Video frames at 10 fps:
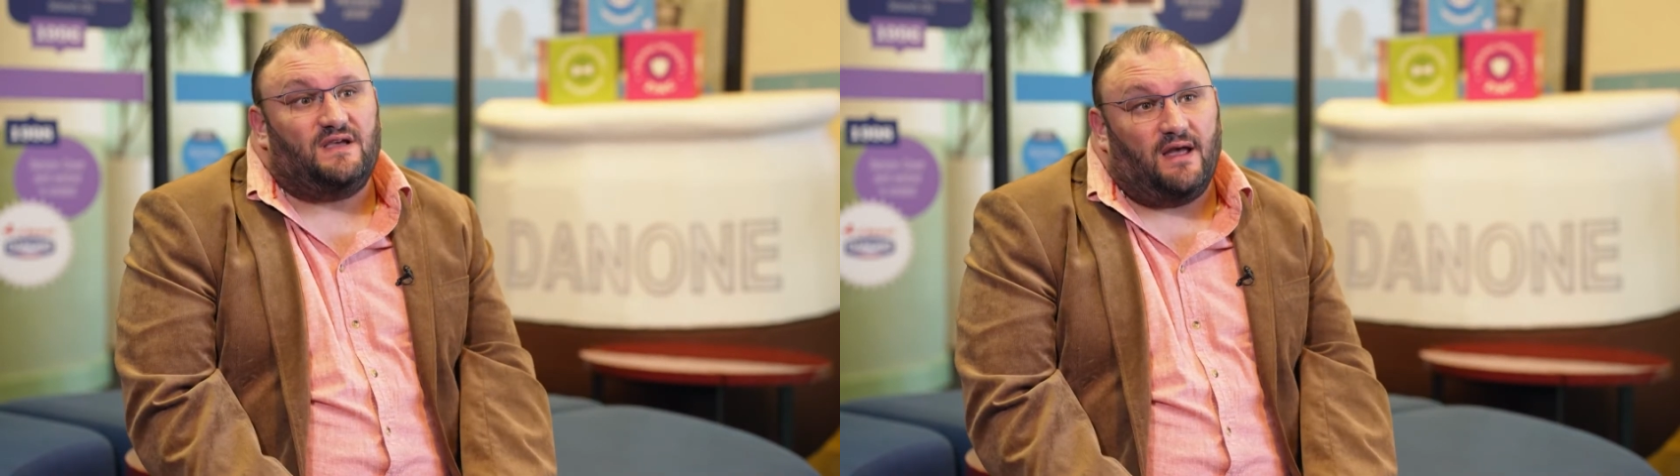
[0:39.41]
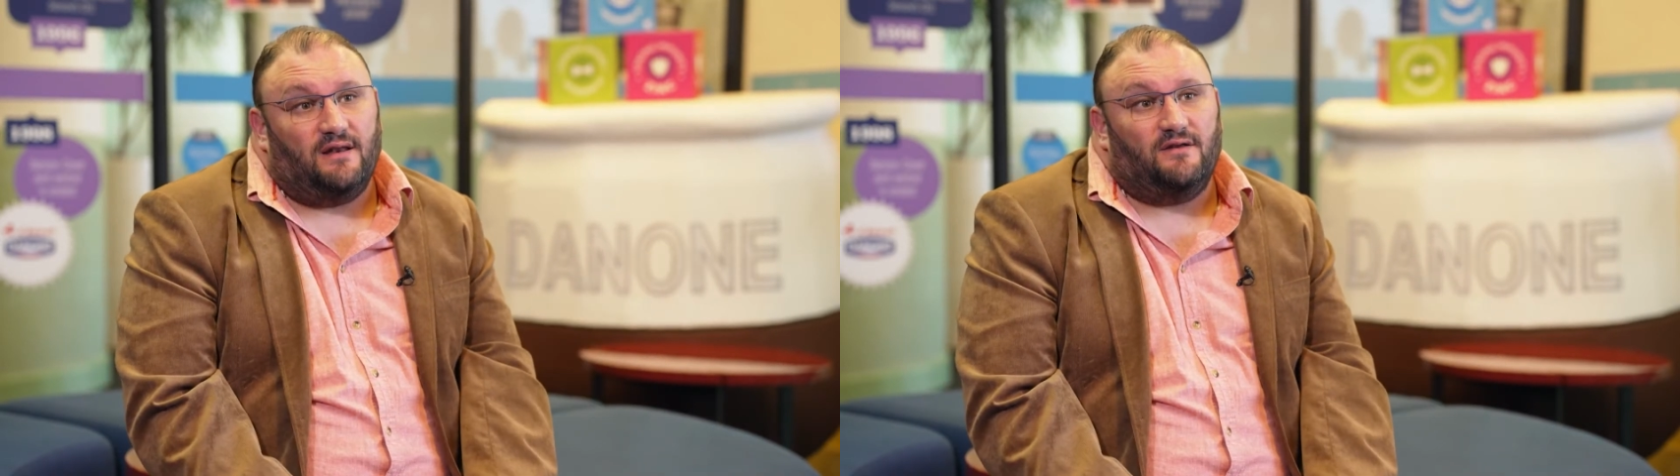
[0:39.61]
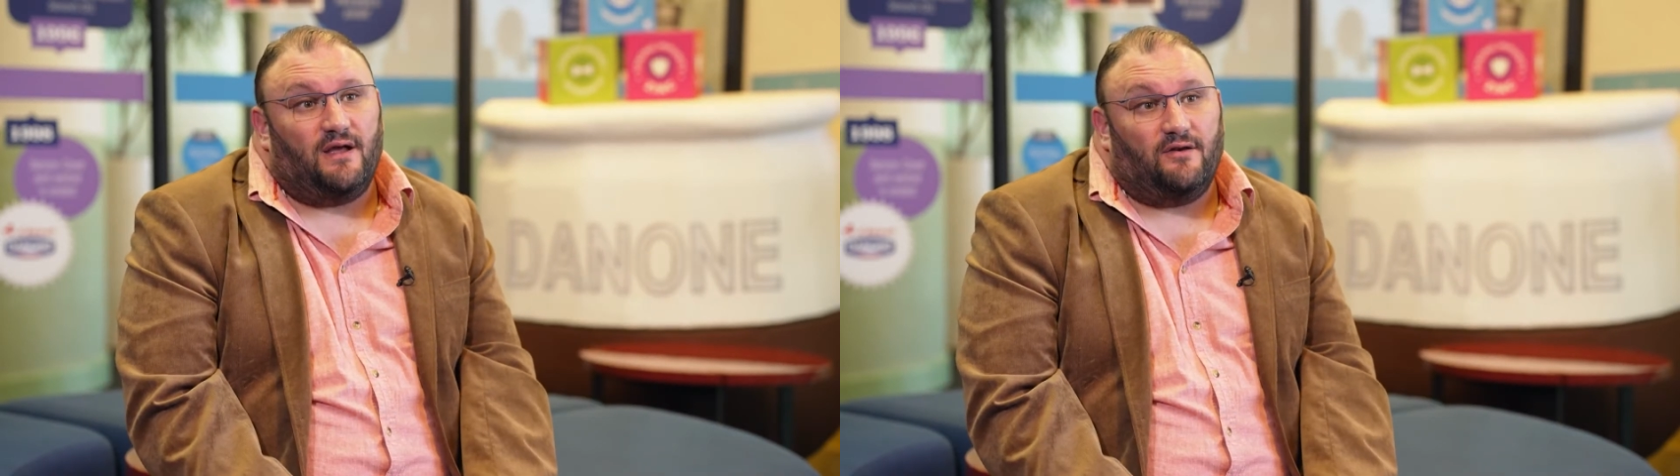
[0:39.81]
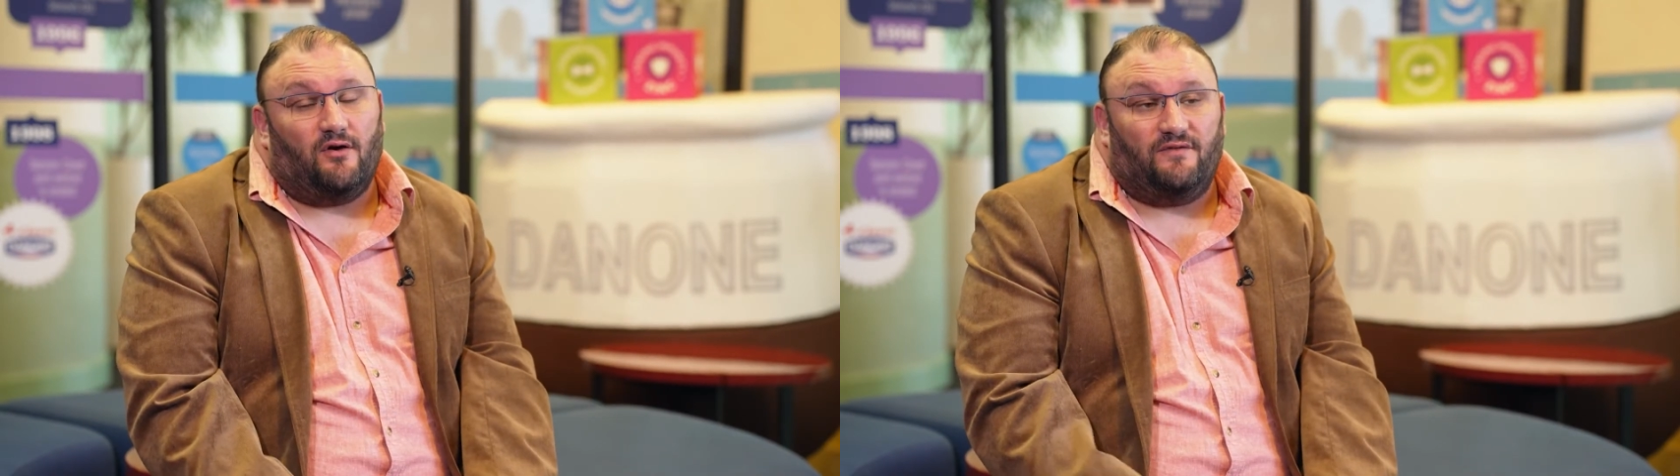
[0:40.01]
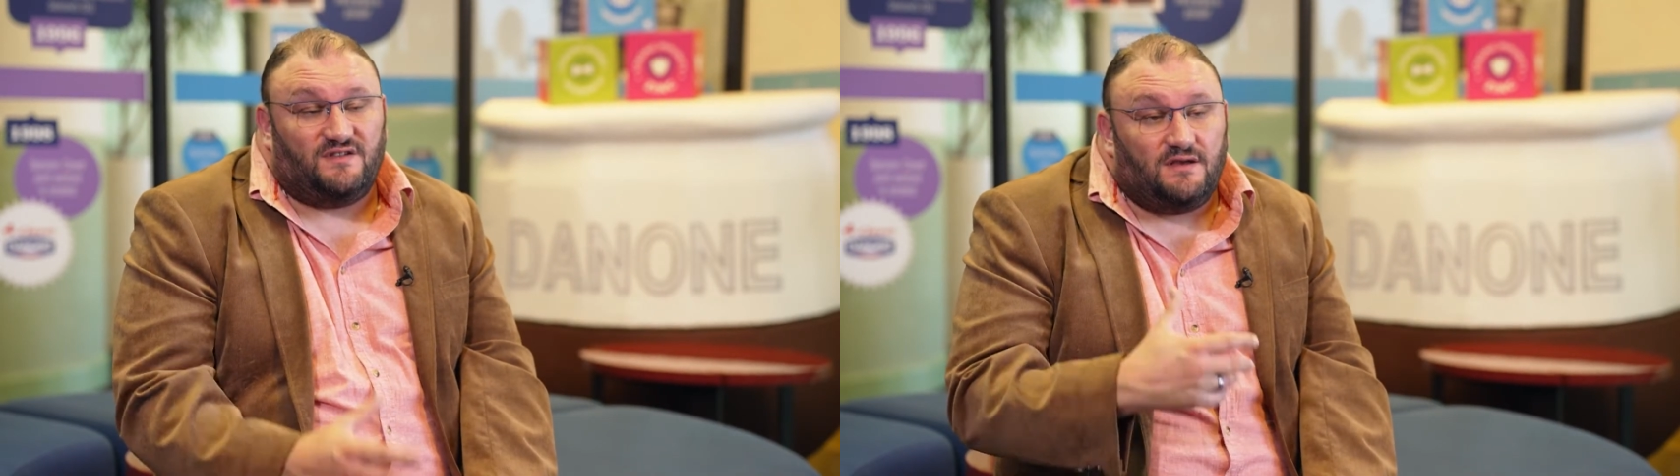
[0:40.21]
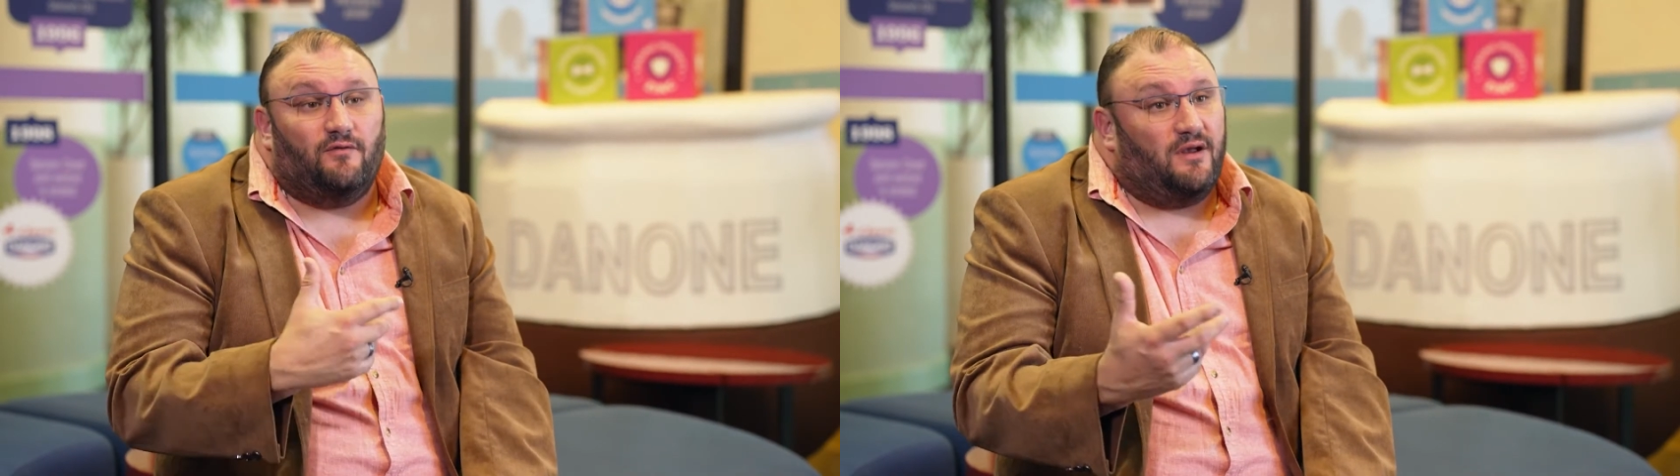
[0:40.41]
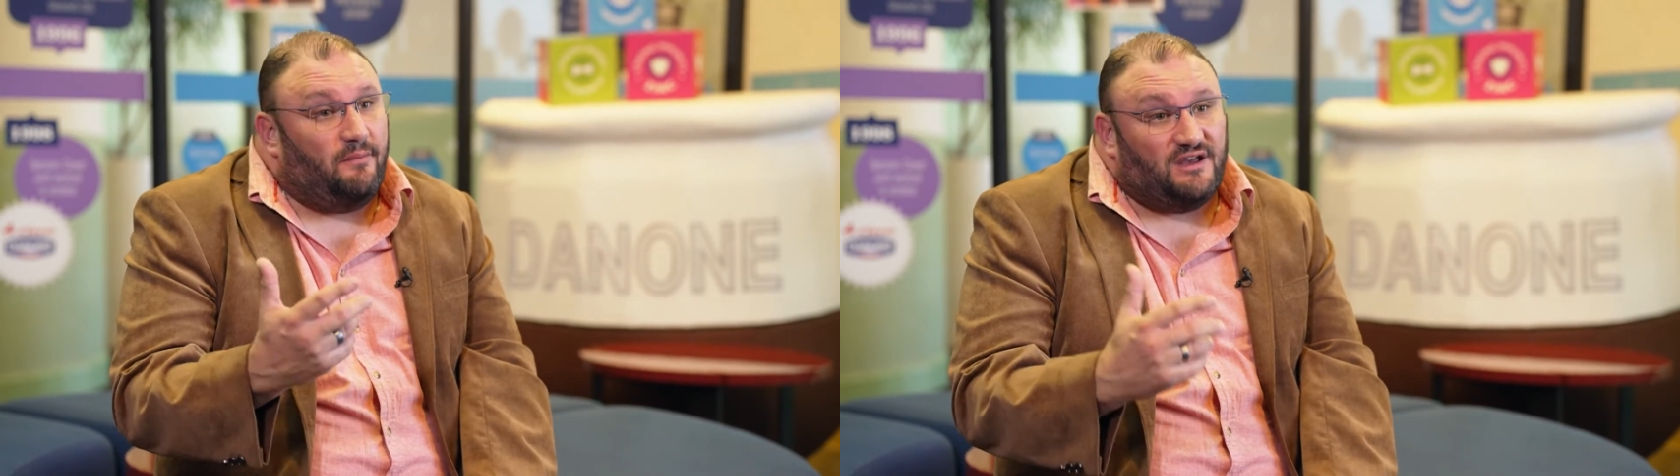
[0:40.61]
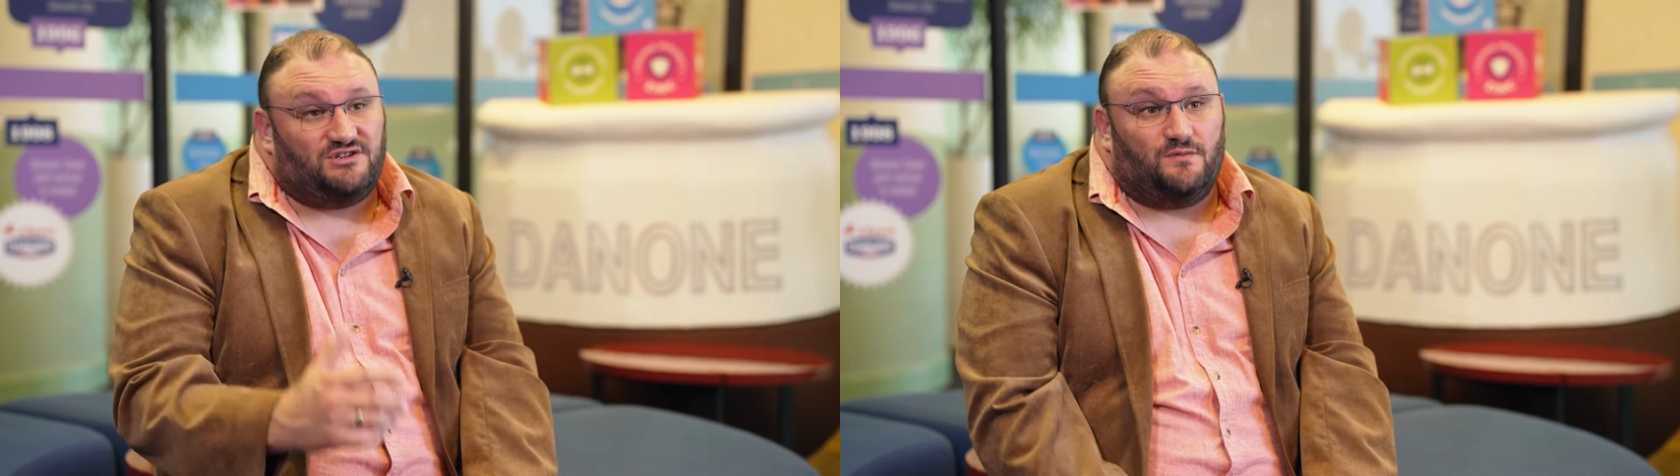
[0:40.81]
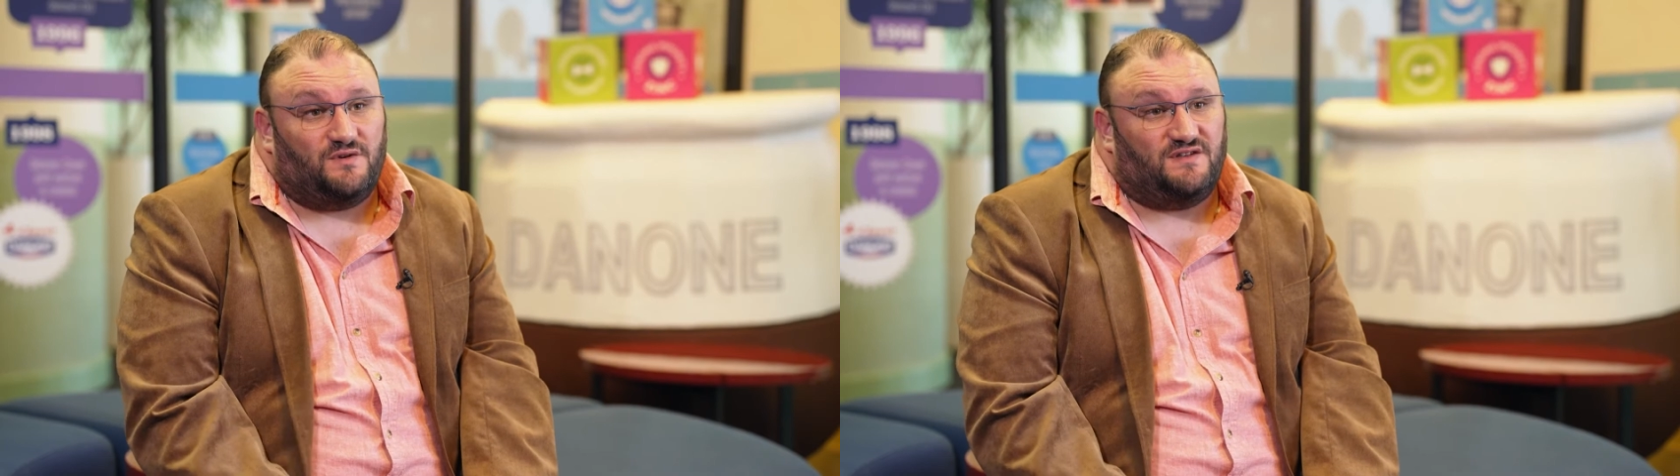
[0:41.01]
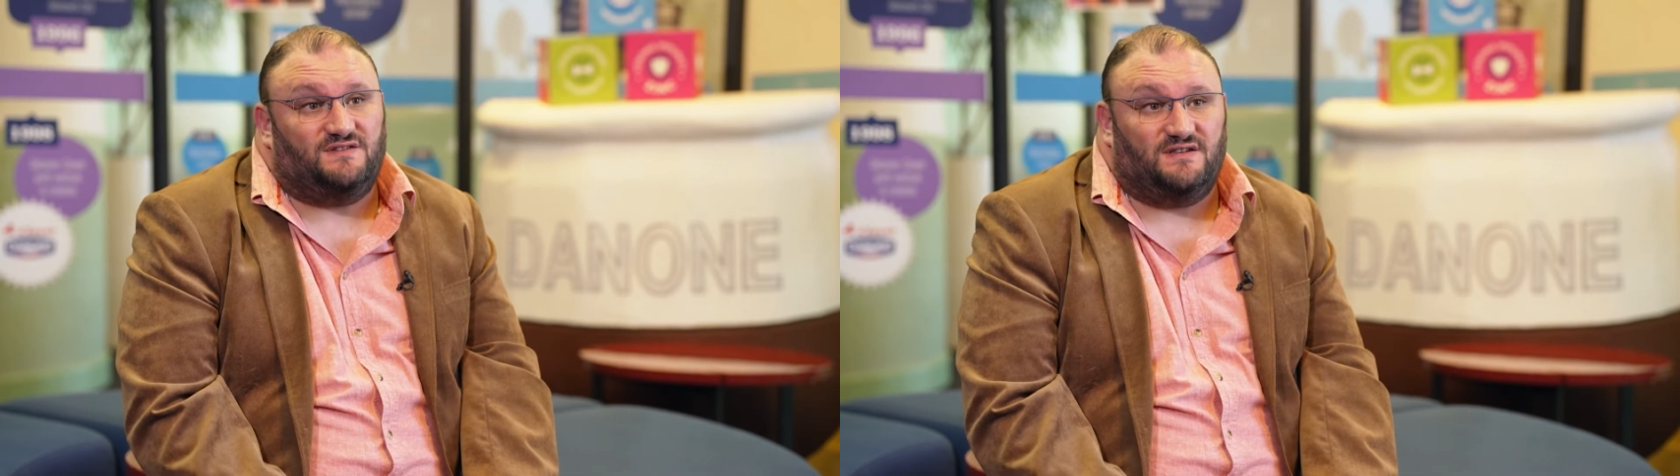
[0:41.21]
and obviously Remeasure
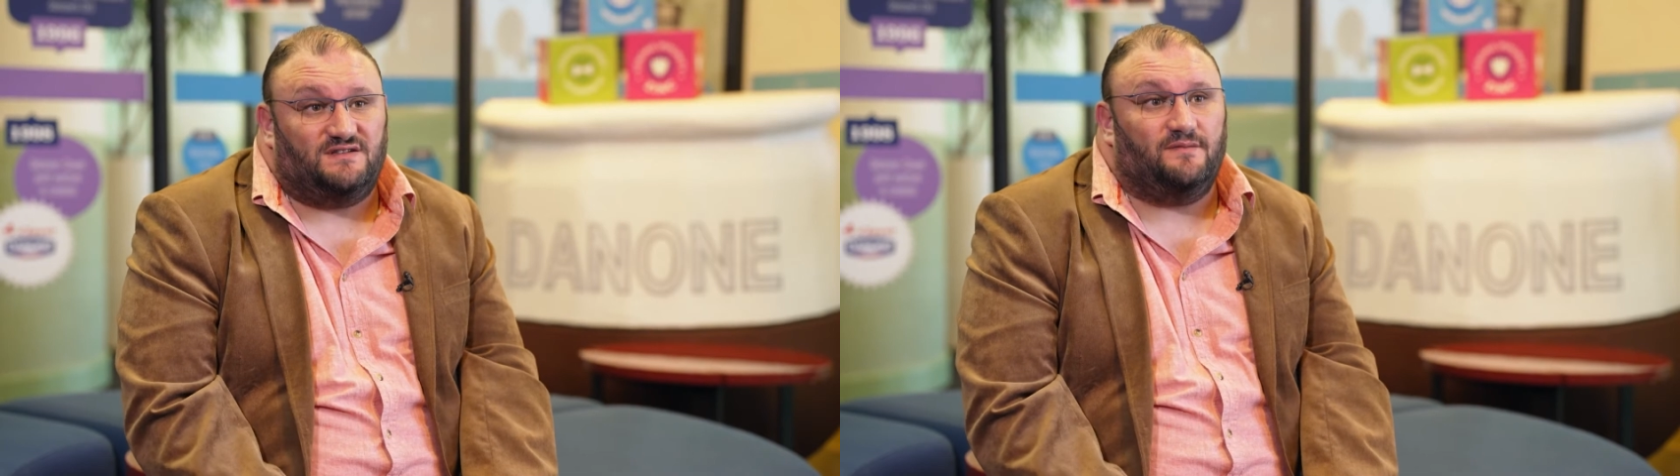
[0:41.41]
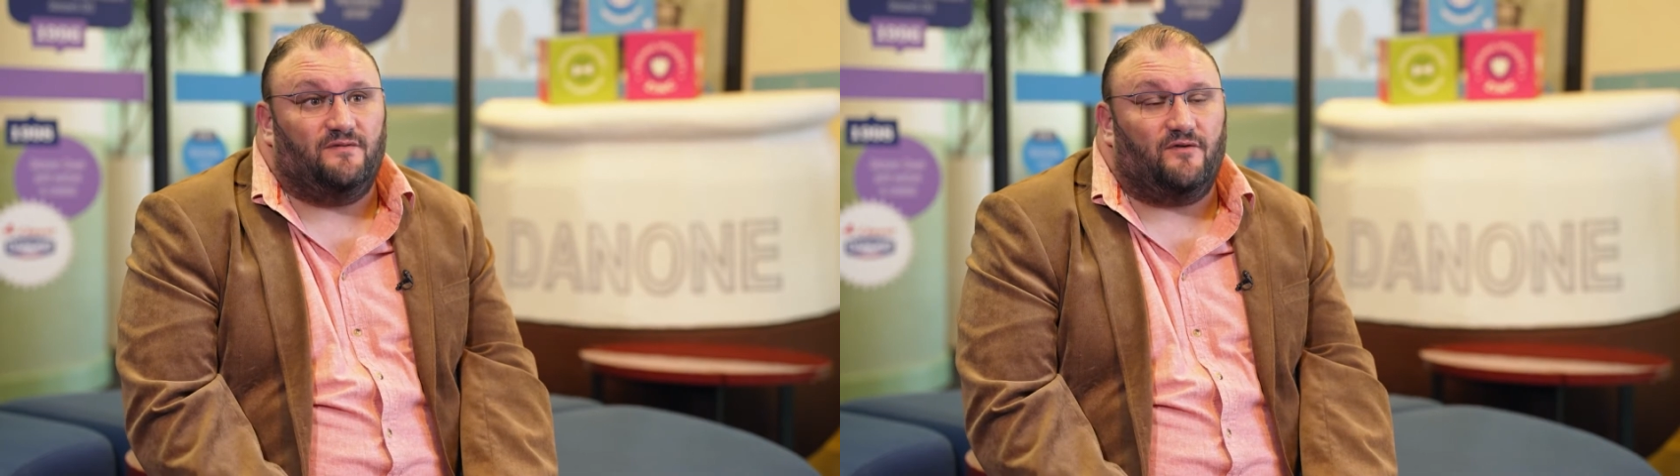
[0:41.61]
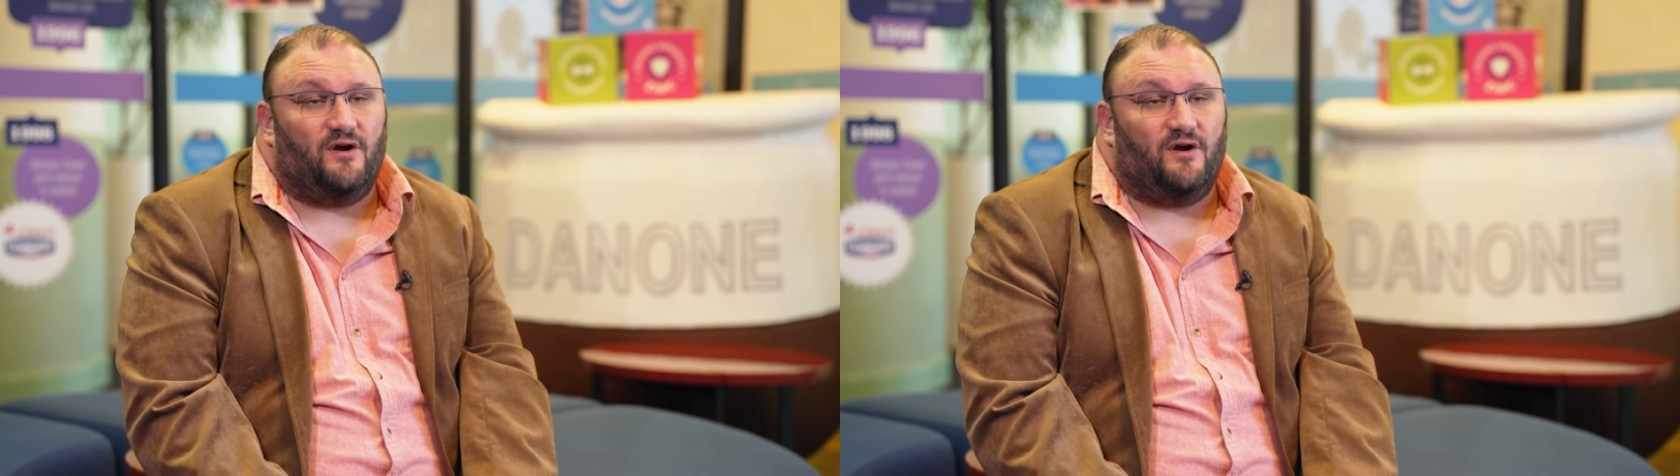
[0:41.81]
was a system for